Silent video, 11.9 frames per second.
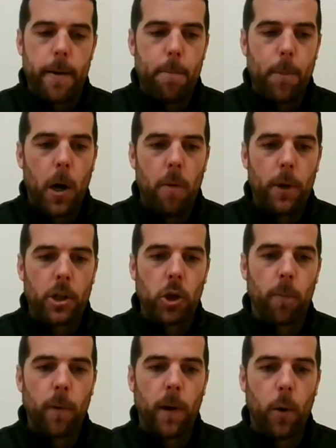of my
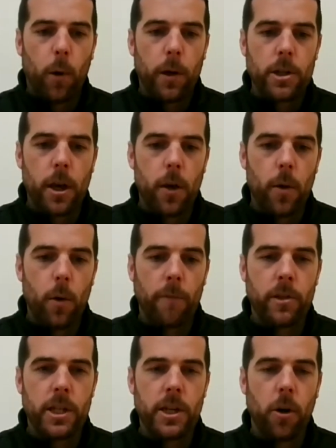job role. So
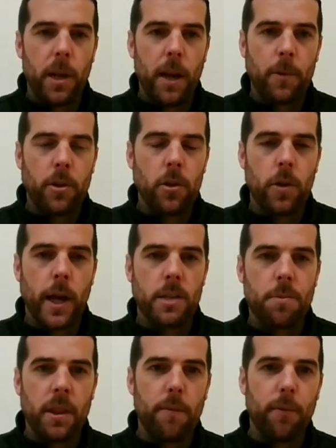obviously not being able to do that has
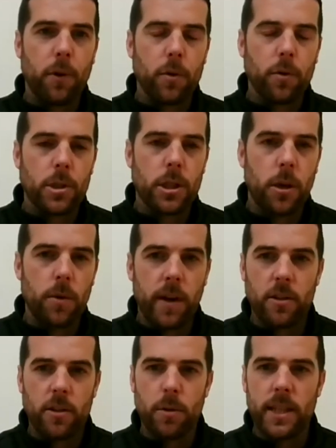been difficult. So I've
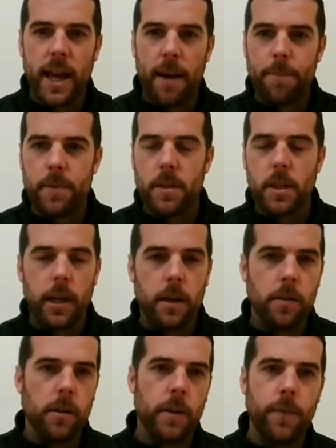had to adapt
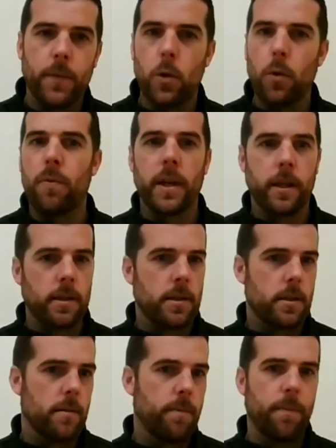and do
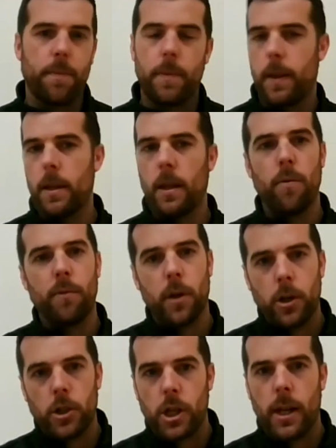things,
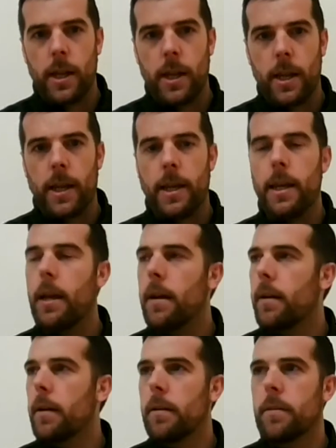virtually,
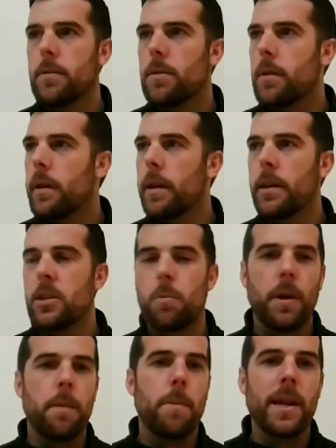and it's
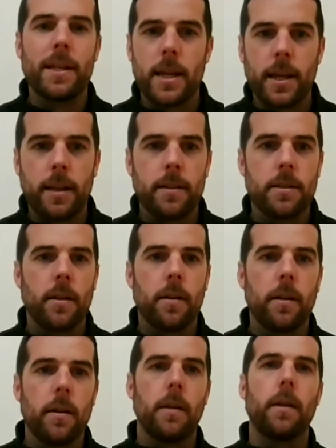been meetings, and
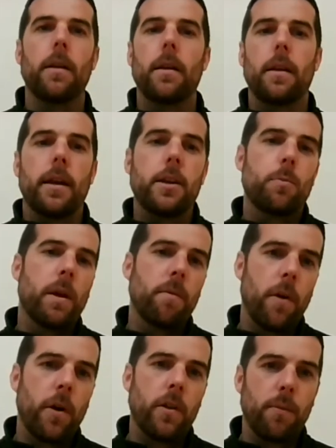it's been
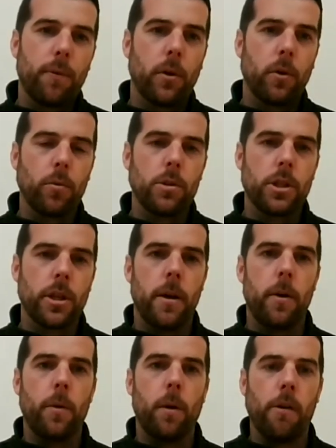very difficult.
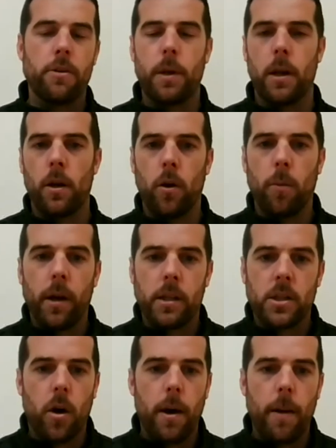So I spent a lot of my
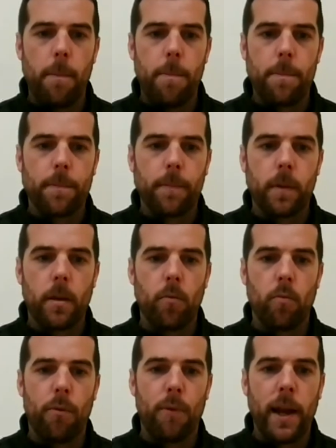time
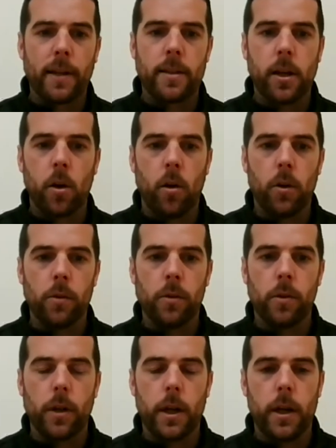reflecting on